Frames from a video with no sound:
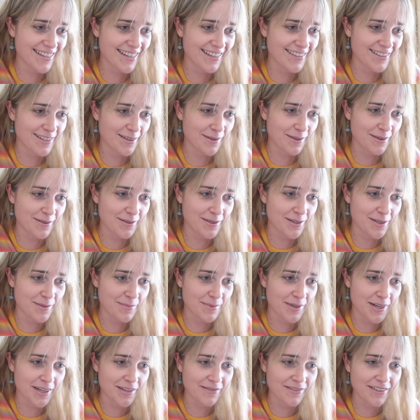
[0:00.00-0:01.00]
There's our old
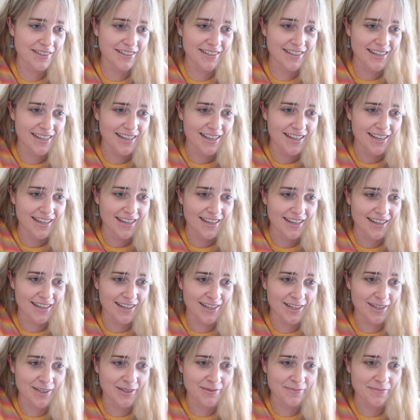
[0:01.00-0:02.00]
supernova.
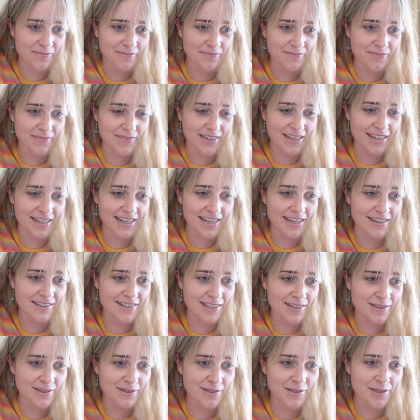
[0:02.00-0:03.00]
And
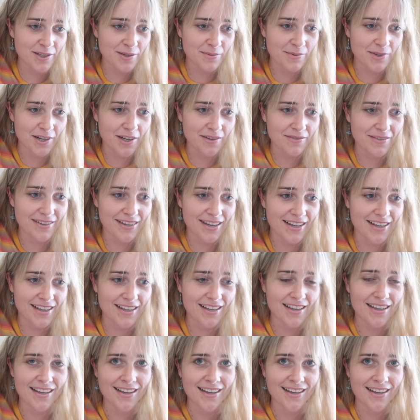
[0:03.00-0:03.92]
here's our new supernova.